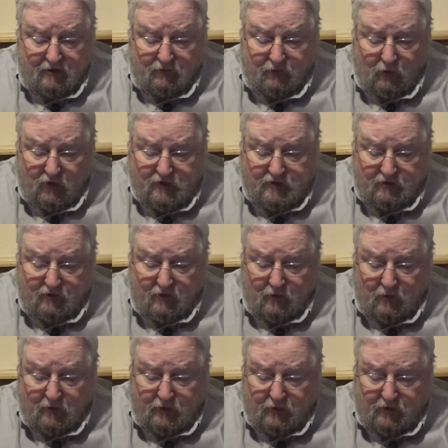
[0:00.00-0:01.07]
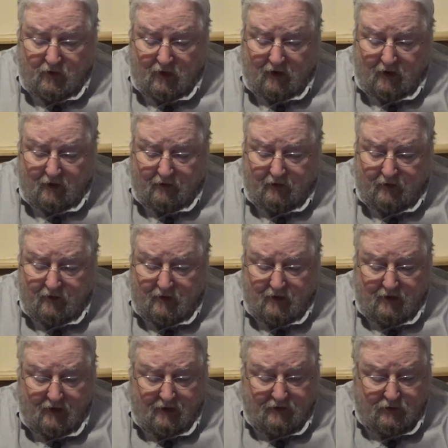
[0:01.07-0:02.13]
the voice of the Lord your God,
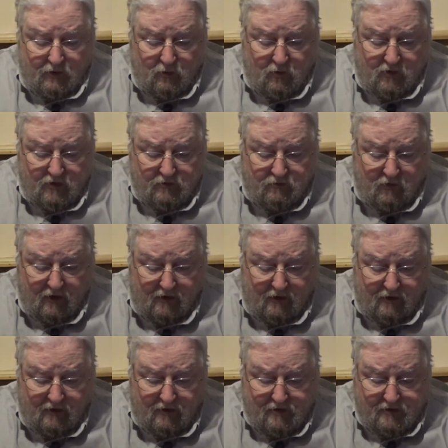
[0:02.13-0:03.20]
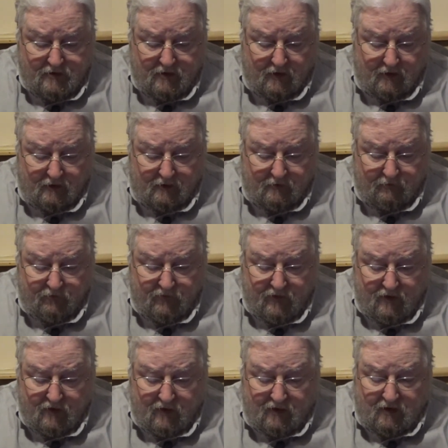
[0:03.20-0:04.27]
and do what is right in his sight,
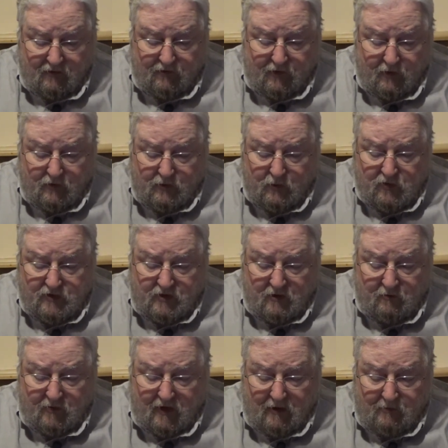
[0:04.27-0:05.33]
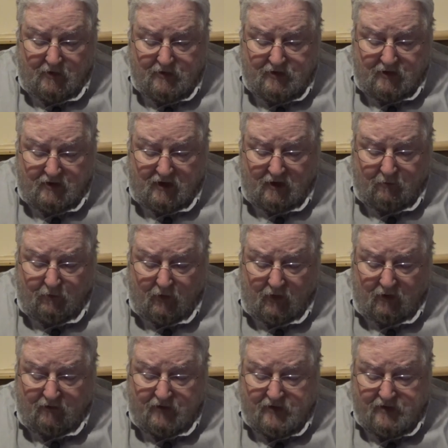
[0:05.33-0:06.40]
give ear to his commandments and keep all
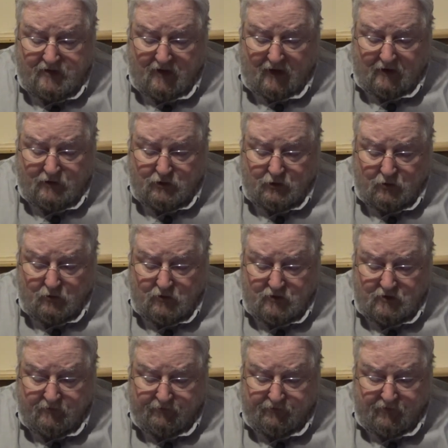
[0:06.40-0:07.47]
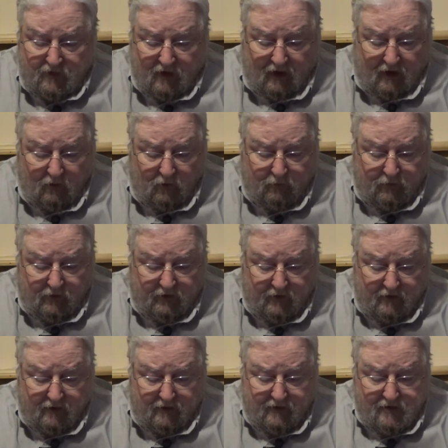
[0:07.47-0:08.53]
of his statutes, I will put
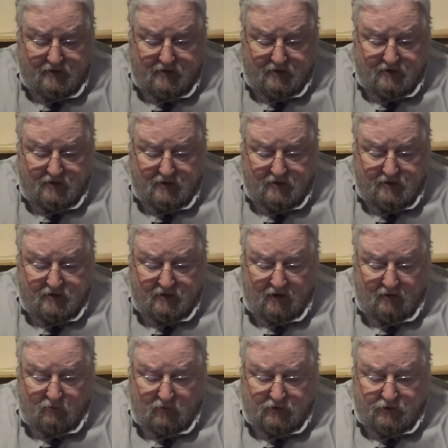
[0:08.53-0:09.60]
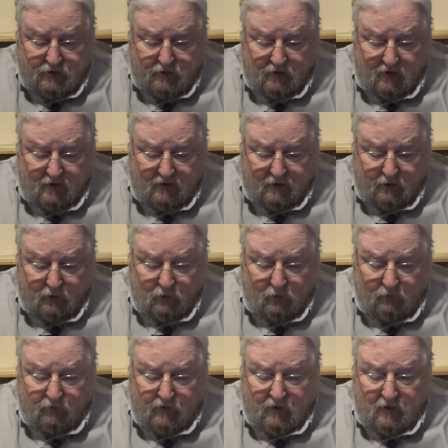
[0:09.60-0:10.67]
none of these diseases on
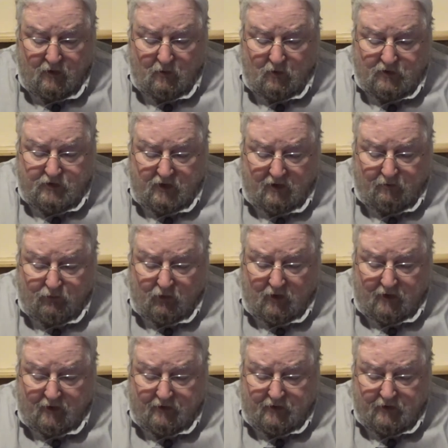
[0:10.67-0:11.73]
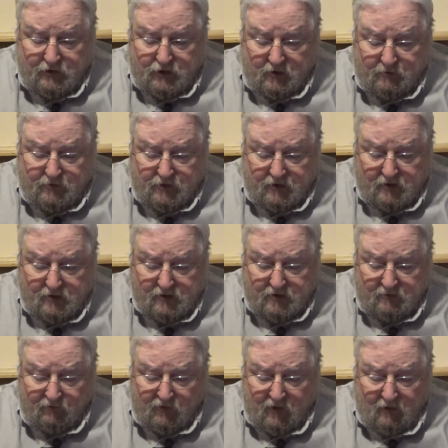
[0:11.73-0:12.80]
you, which I have brought on the Egyptians,
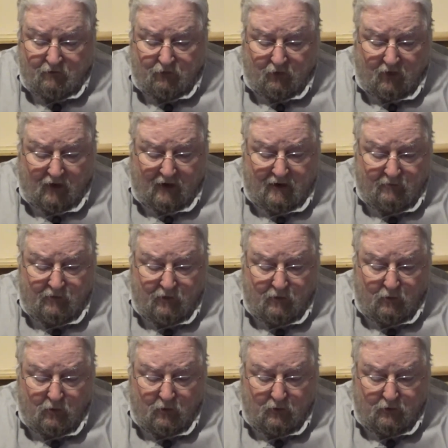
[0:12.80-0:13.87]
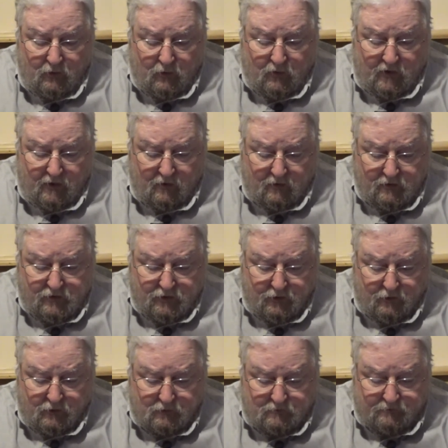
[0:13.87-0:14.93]
for I am the Lord who heals
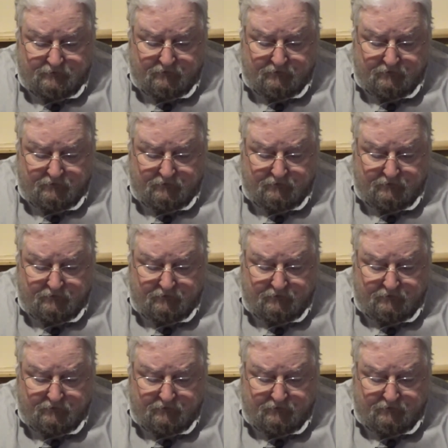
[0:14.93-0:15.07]
you."